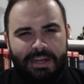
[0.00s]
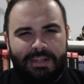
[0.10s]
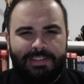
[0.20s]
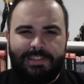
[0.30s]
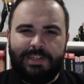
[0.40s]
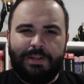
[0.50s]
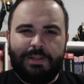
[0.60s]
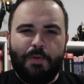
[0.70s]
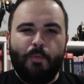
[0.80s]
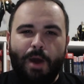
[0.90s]

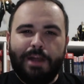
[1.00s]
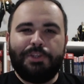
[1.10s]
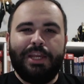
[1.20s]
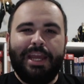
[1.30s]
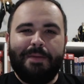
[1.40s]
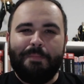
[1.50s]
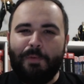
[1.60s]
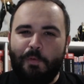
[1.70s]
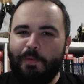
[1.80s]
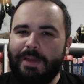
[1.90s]
necessarily watching a
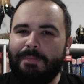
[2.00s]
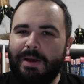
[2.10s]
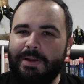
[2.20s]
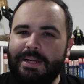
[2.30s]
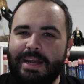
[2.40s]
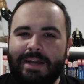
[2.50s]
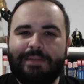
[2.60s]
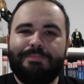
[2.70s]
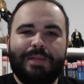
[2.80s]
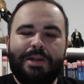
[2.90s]
movie about it. I,
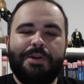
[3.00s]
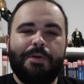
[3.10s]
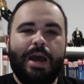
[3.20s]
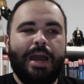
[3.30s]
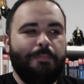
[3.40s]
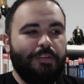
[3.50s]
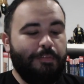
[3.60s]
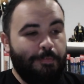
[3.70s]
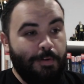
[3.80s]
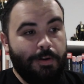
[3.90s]
I don't know. I
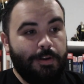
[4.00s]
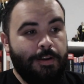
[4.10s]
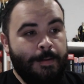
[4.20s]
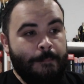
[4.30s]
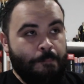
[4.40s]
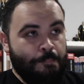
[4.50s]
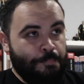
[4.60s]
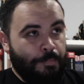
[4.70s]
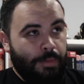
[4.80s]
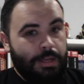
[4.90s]
prefer
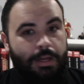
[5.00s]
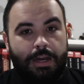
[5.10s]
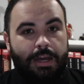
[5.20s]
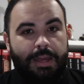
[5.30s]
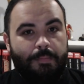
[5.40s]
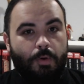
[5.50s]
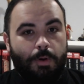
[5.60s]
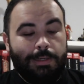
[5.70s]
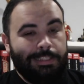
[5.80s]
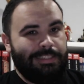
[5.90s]
Uh, a
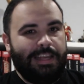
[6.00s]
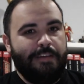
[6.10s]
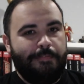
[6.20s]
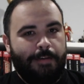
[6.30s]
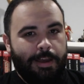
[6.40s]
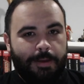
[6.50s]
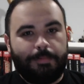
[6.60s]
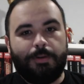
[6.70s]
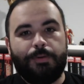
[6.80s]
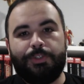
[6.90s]
more sci-fi
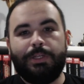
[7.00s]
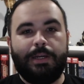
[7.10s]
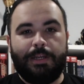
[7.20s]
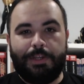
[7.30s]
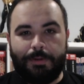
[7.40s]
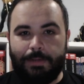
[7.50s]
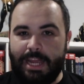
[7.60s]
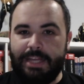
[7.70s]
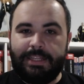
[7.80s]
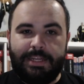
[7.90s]
approach. Uh, your
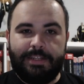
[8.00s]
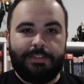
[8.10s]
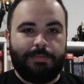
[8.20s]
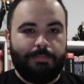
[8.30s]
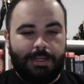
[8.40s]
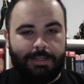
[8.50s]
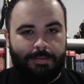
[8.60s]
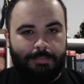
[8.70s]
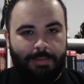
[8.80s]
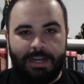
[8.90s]
aliens, uh,
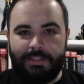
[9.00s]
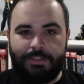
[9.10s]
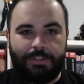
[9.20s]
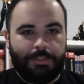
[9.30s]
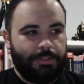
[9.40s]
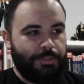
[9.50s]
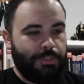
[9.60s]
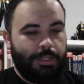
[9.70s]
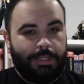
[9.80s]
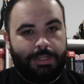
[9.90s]

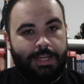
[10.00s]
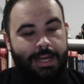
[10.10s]
monsters, uh,